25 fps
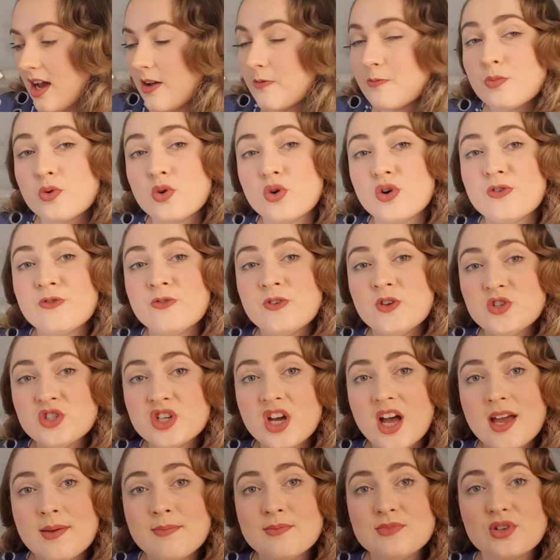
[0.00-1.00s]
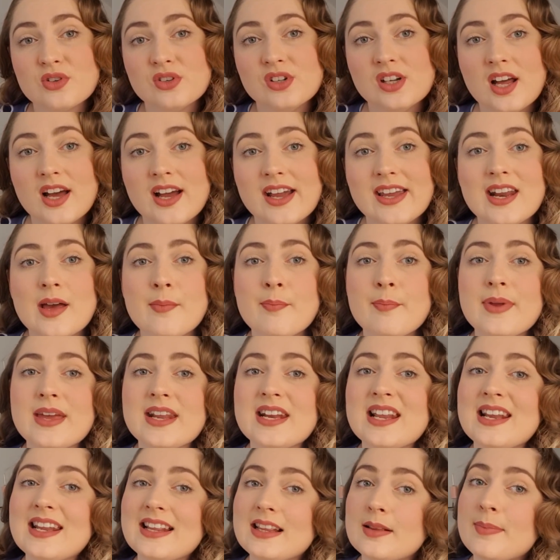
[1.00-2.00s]
I've bought a few times online and been
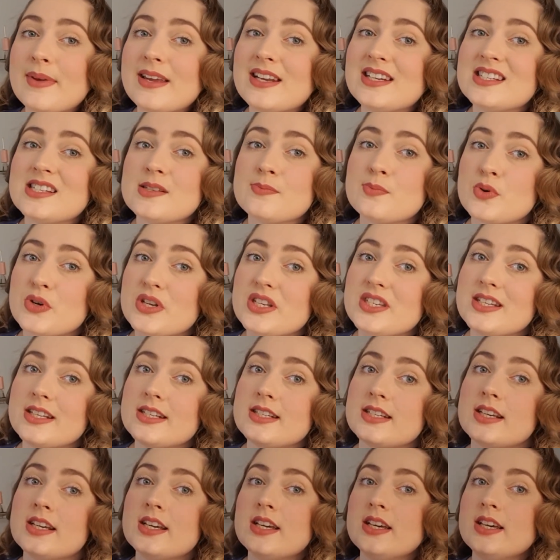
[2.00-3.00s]
a little bit disappointed.